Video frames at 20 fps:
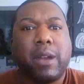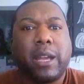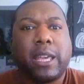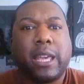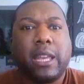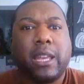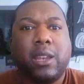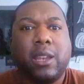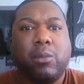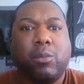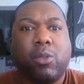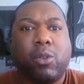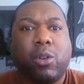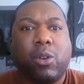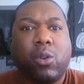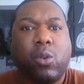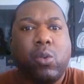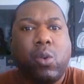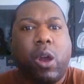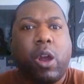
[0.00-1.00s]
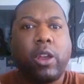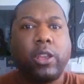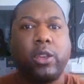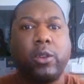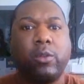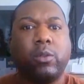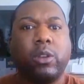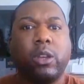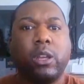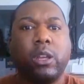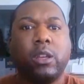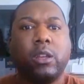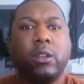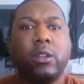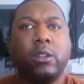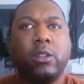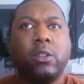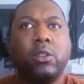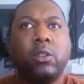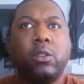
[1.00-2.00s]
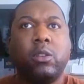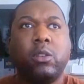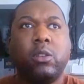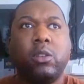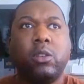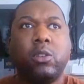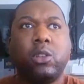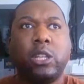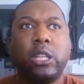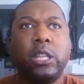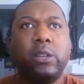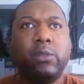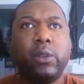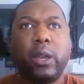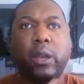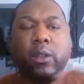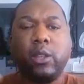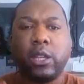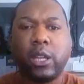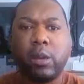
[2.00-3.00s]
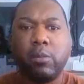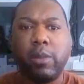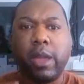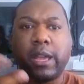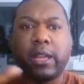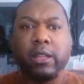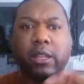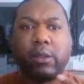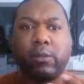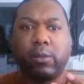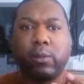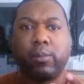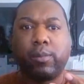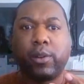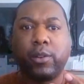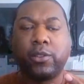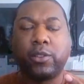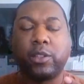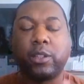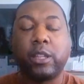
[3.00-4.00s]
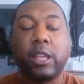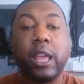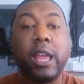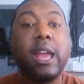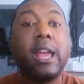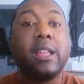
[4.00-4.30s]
my kid anymore. Who are you? You leave here, you come back a different person.